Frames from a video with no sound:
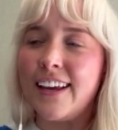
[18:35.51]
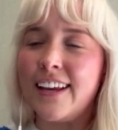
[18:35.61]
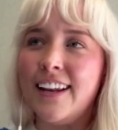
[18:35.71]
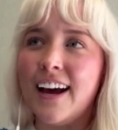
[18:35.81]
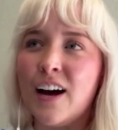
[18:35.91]

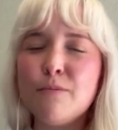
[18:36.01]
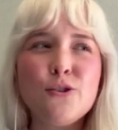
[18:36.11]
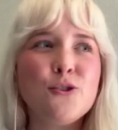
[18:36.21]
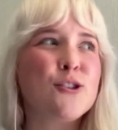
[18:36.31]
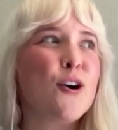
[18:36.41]
And I'm
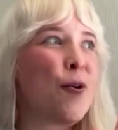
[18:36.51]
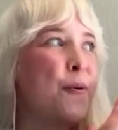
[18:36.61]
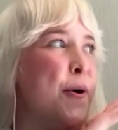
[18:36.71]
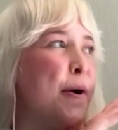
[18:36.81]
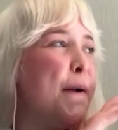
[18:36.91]
just so
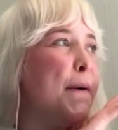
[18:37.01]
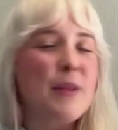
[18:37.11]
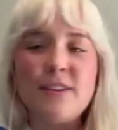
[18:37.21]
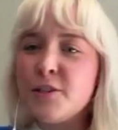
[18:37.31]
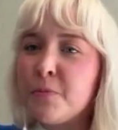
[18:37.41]

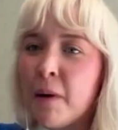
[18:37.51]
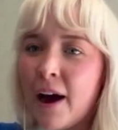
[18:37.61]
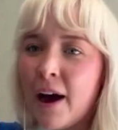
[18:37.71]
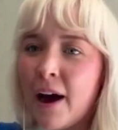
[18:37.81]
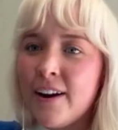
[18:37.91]

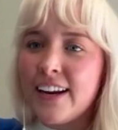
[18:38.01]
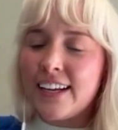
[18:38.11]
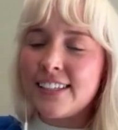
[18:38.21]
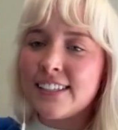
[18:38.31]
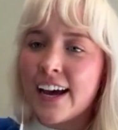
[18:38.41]
inspired and
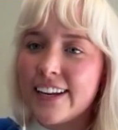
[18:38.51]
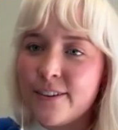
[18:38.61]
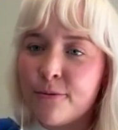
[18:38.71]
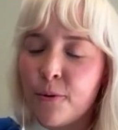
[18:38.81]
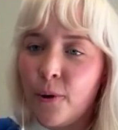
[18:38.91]
excited
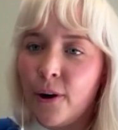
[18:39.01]
for